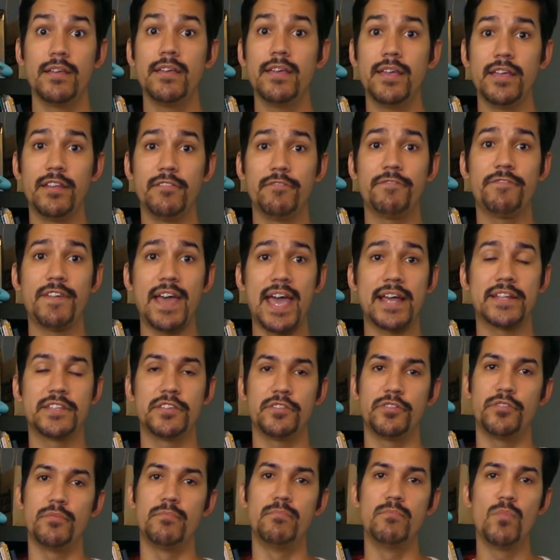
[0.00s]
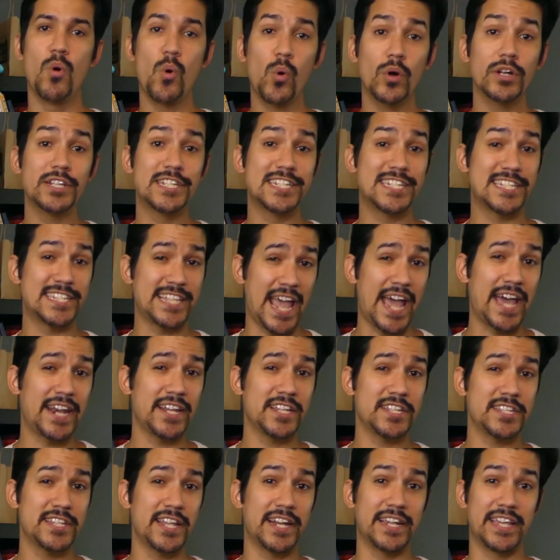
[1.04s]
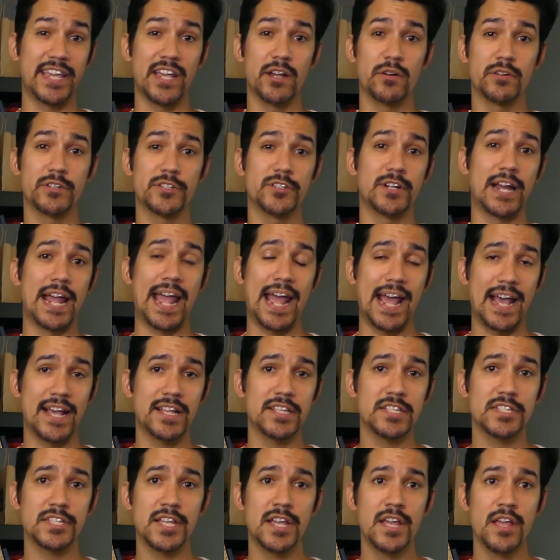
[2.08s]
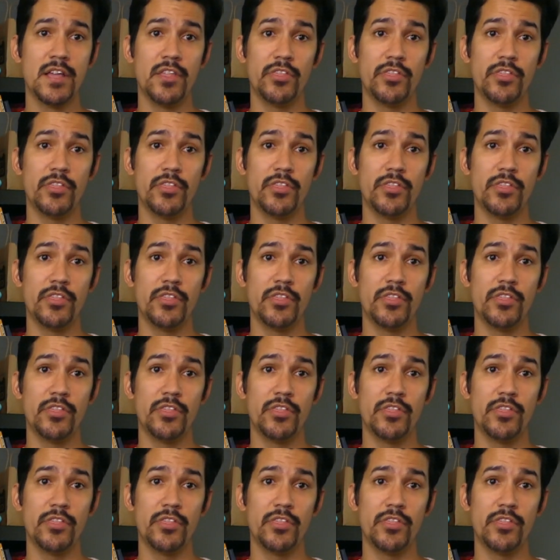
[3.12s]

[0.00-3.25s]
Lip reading: In fact, the more status that a character has,